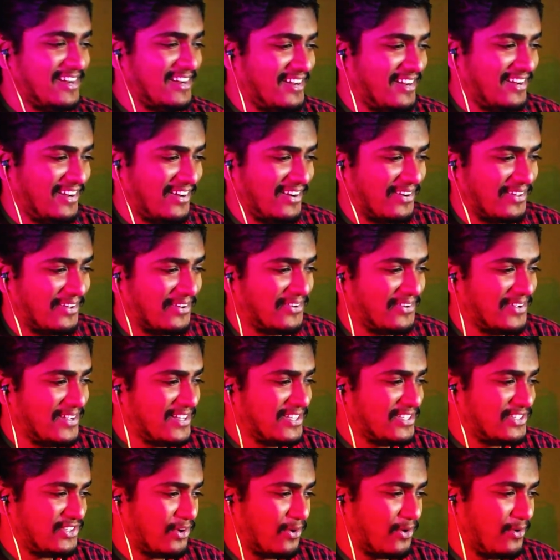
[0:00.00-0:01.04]
you know
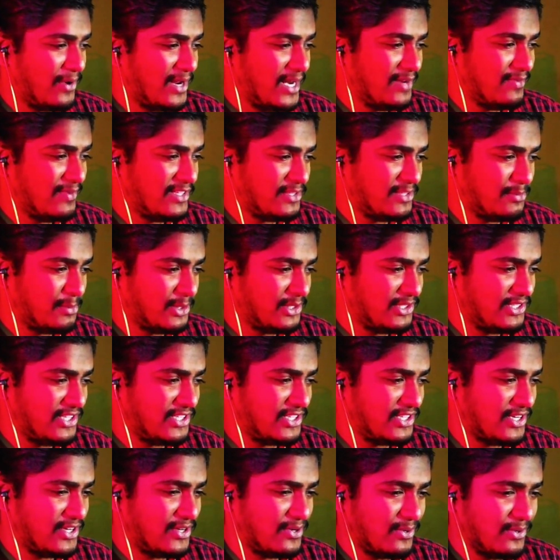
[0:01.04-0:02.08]
so invincible
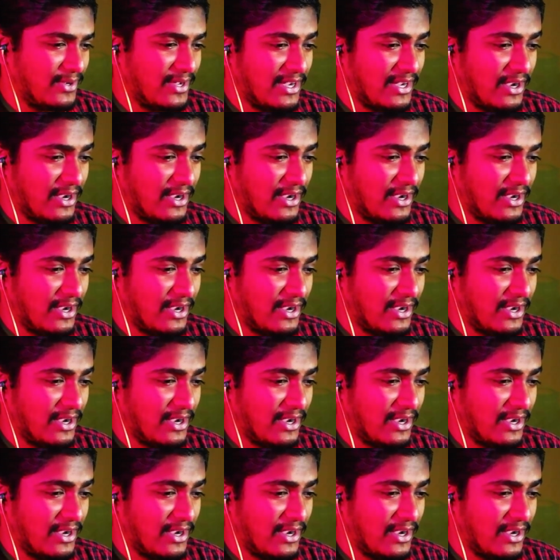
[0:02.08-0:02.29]
season 2